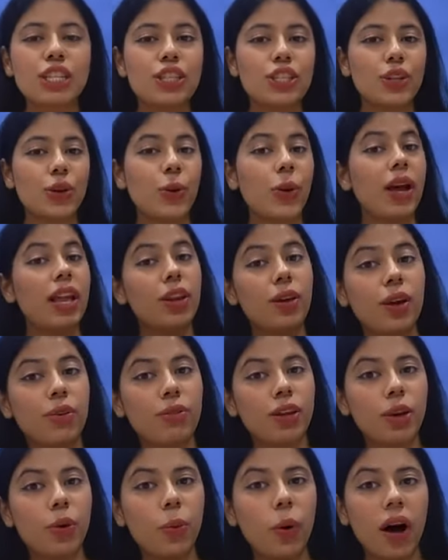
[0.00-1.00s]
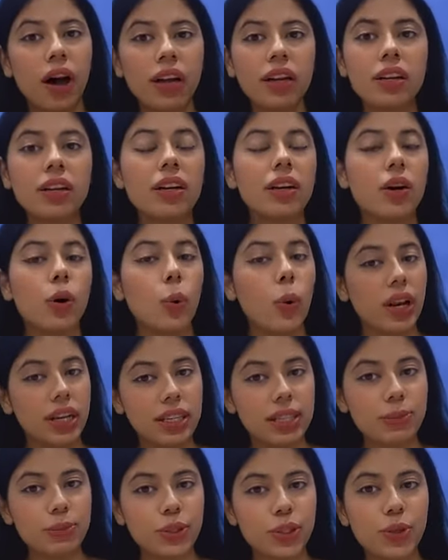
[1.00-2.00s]
So hello everyone,
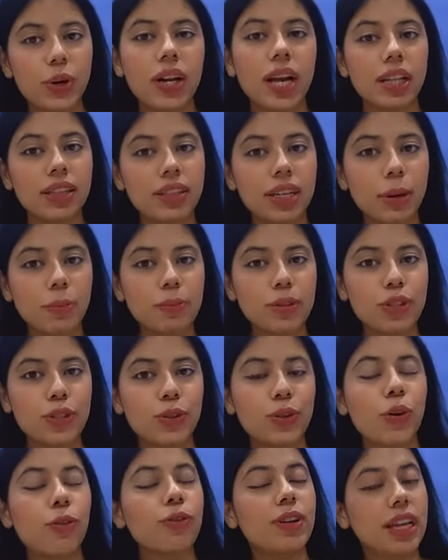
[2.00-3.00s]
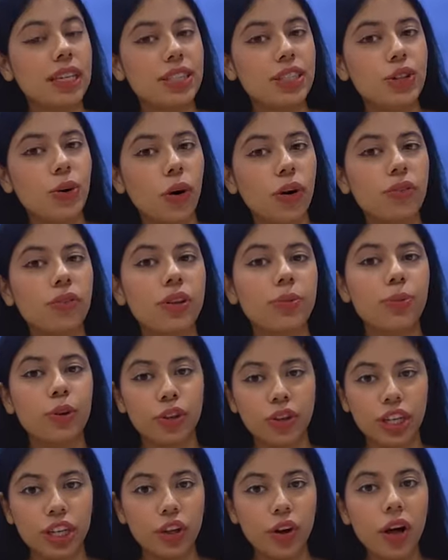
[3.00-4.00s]
welcome to another episode of Let's Talk with
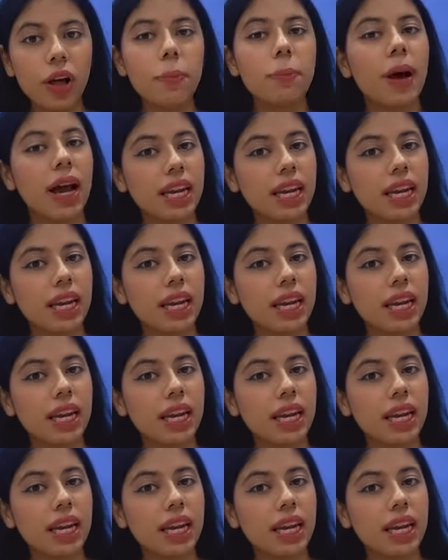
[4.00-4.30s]
Beauty Talk.